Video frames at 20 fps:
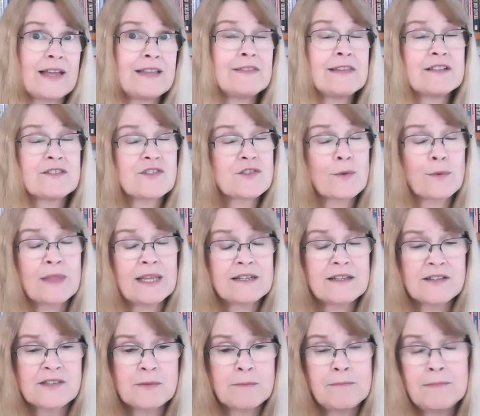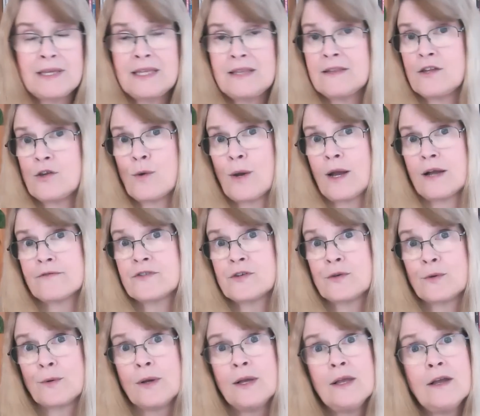And that, so that doesn't mean that you have
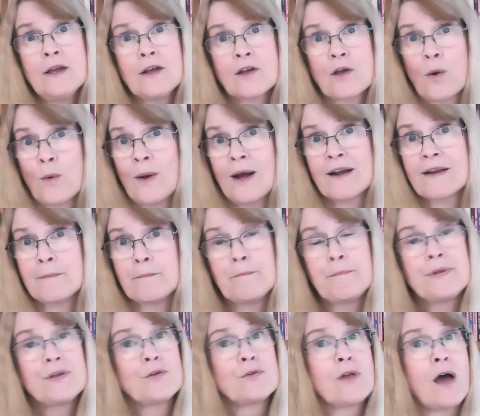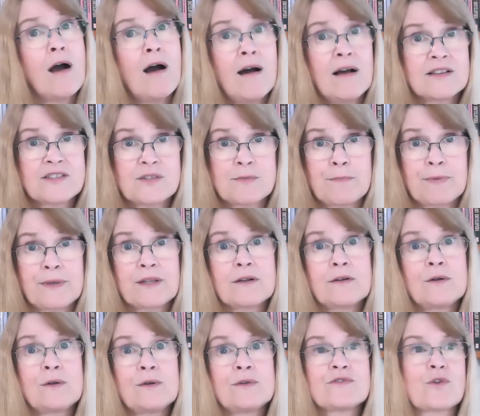to go out and build
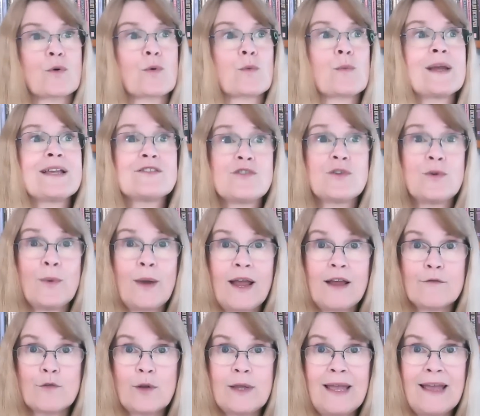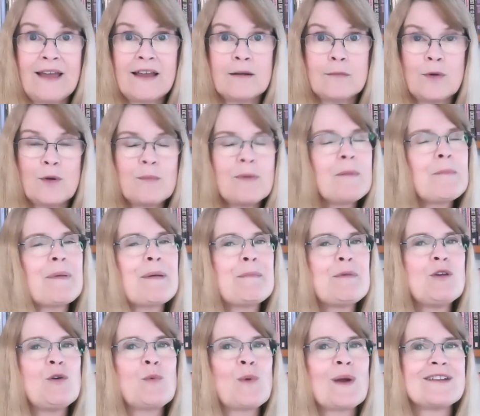hospitals or rescue every animal, but
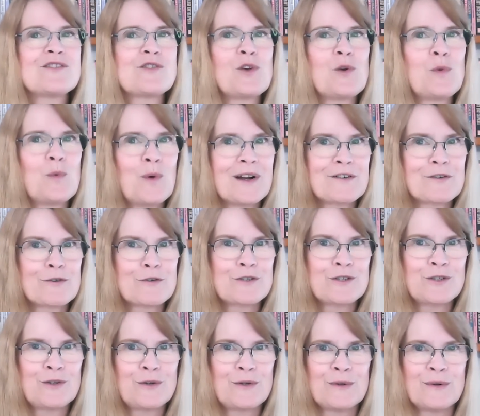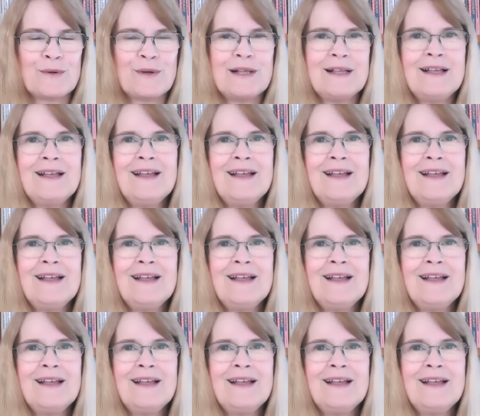maybe you rescue one or two.